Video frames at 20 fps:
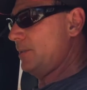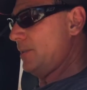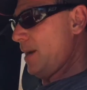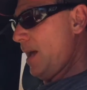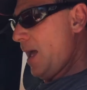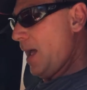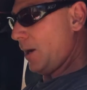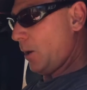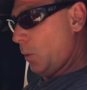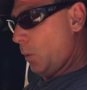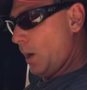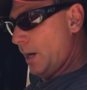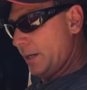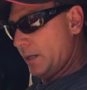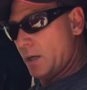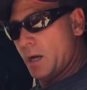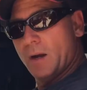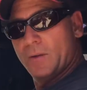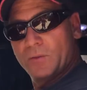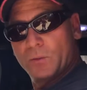not quite
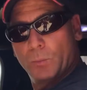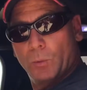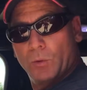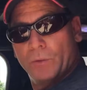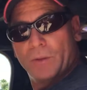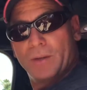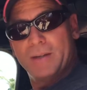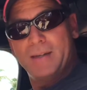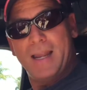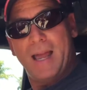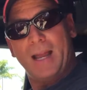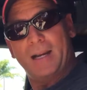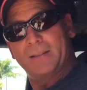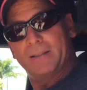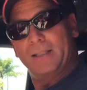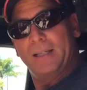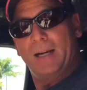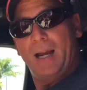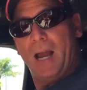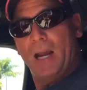comfortable. The next
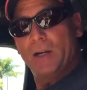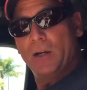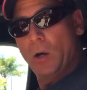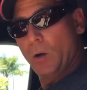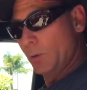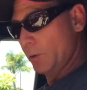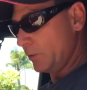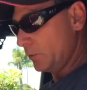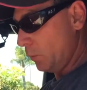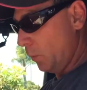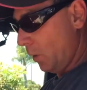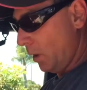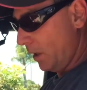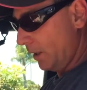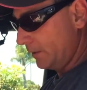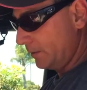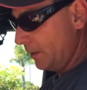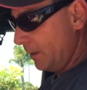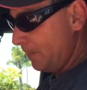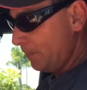thing I noticed
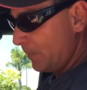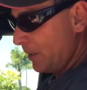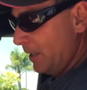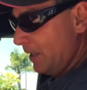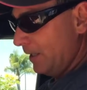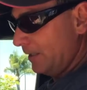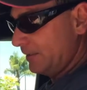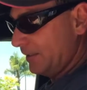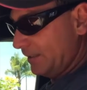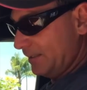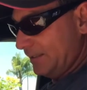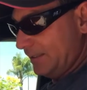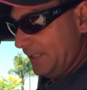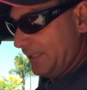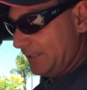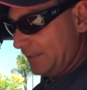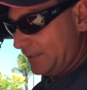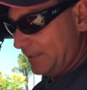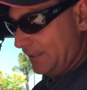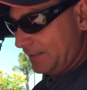is the seat
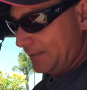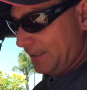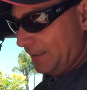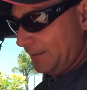sits a